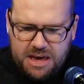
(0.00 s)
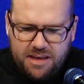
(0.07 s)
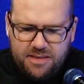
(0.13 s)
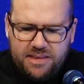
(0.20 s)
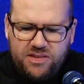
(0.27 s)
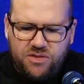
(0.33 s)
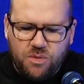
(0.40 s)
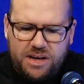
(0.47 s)
Man,
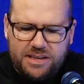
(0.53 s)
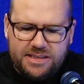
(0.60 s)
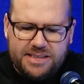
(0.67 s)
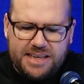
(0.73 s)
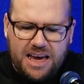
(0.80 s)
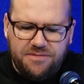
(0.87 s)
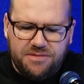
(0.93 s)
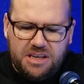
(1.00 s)
this one,
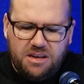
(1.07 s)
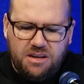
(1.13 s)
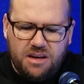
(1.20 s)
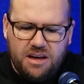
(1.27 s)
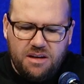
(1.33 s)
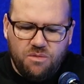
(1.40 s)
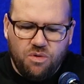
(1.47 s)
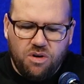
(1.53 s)
safety,
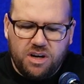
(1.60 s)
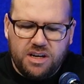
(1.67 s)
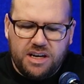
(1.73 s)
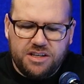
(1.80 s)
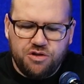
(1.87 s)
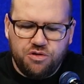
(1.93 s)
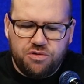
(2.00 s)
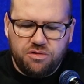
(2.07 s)
what can
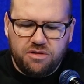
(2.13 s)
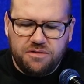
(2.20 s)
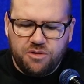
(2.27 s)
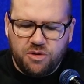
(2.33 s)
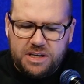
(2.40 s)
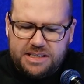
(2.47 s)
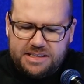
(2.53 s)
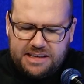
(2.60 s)
I do to
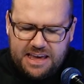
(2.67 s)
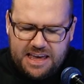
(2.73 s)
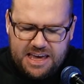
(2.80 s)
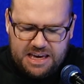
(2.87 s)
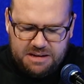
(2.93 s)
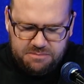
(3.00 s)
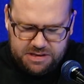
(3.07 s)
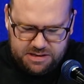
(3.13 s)
avoid
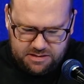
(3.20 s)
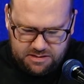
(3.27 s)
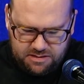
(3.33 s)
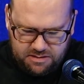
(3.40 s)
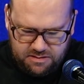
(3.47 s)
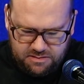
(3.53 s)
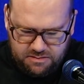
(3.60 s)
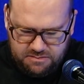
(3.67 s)
scams?
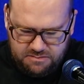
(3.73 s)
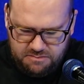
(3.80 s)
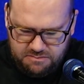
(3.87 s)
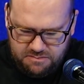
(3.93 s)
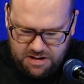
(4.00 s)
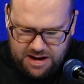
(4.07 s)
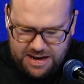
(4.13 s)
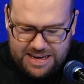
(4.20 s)

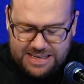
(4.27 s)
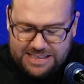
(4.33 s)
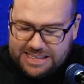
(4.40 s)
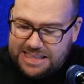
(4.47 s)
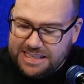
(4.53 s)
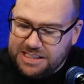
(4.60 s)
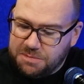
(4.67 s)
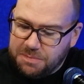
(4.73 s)
I need to
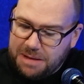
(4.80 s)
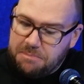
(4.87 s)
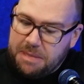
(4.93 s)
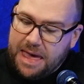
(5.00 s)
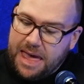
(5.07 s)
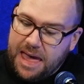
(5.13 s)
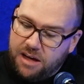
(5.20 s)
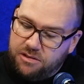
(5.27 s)
send this to my
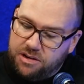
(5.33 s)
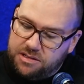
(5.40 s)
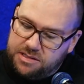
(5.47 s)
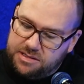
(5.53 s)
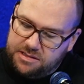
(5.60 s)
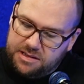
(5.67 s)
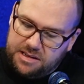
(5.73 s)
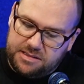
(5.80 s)

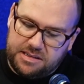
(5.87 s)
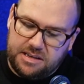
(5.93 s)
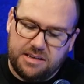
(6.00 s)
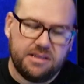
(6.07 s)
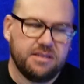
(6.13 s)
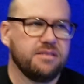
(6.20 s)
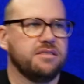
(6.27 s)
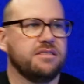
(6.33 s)
parents as
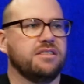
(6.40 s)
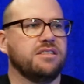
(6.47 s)
a...